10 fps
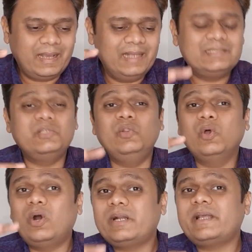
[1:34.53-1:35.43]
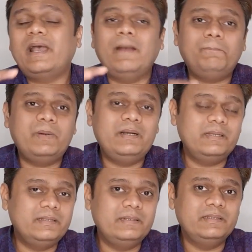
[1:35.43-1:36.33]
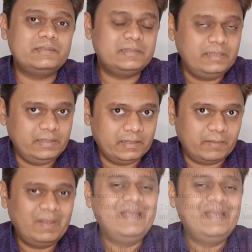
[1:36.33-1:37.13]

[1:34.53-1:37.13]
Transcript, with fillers: has not happened in this year.